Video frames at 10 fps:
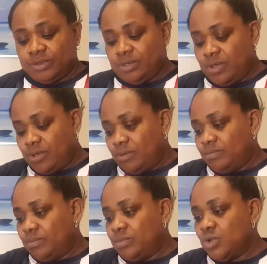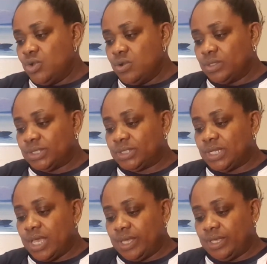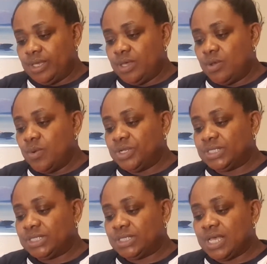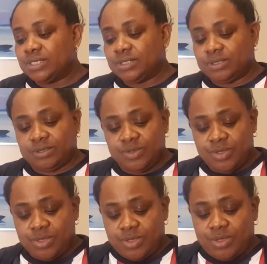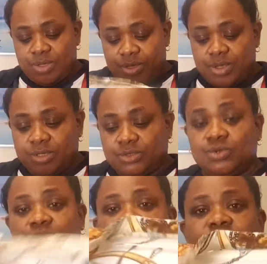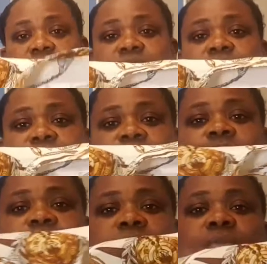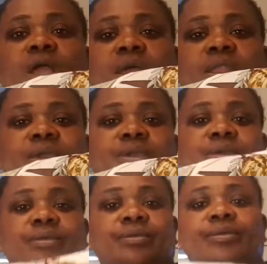looks like, what the size is. So this is it anyway. I like it,